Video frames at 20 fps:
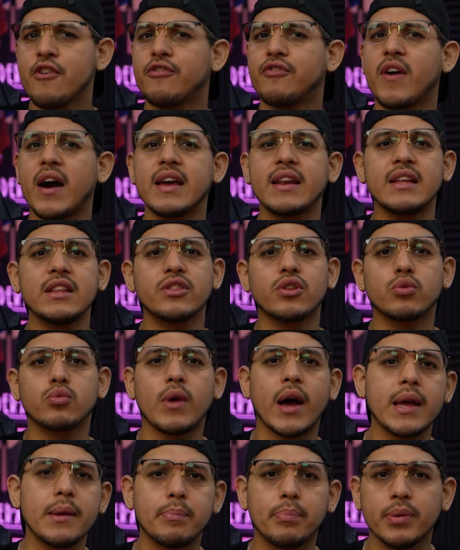finding the
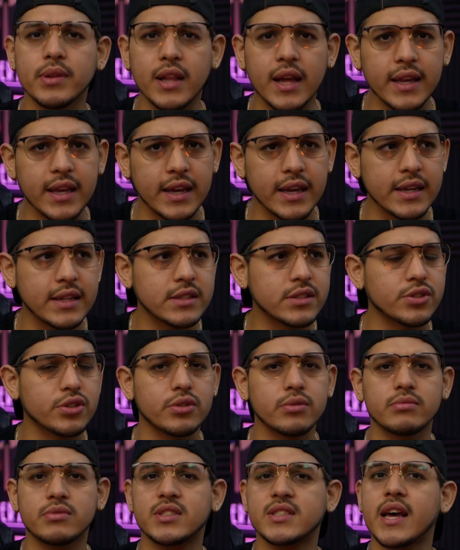right plugins,
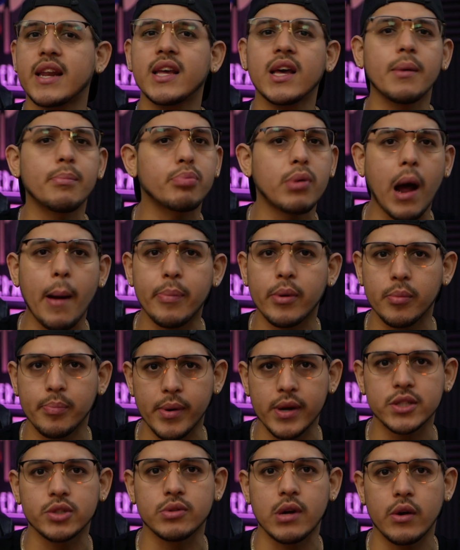or setting up proper
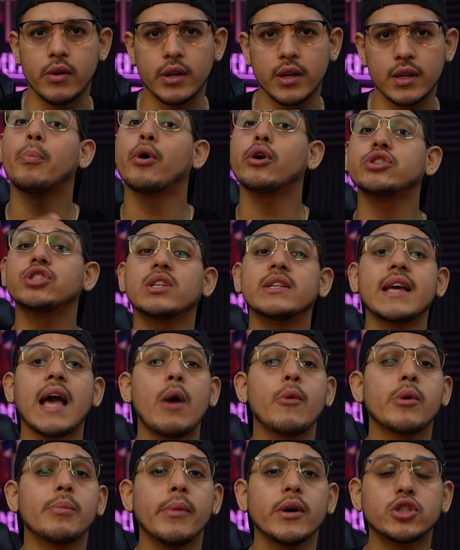bus routing. Personally, I
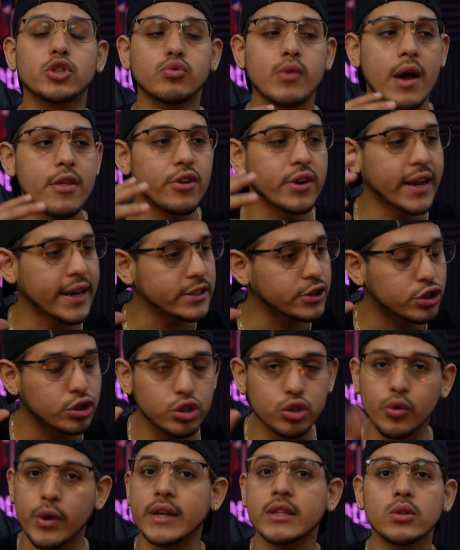would much rather get
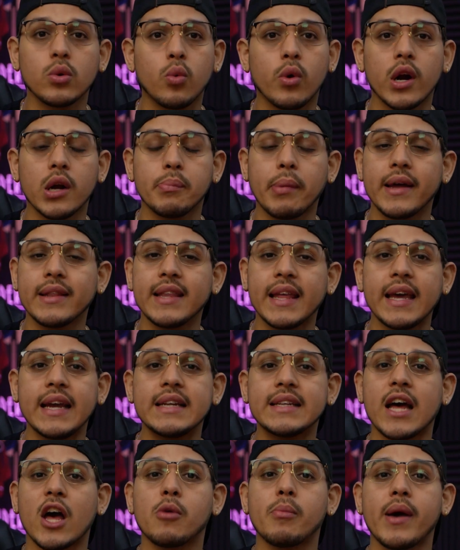straight to work by
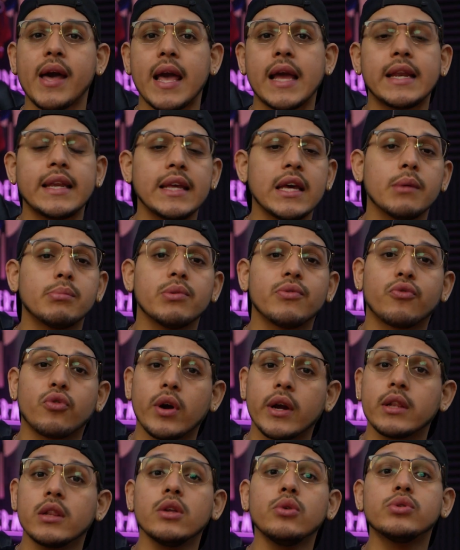laying down my idea
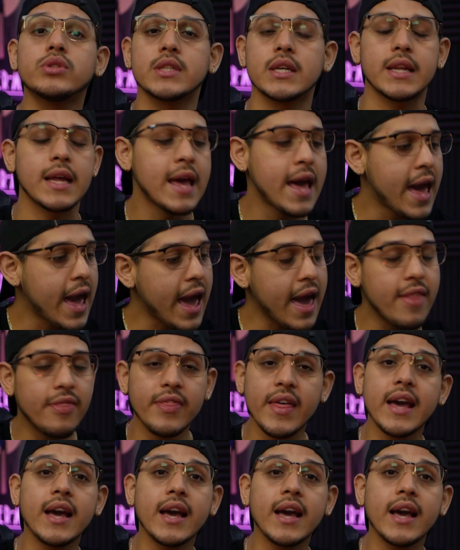before I lose it, and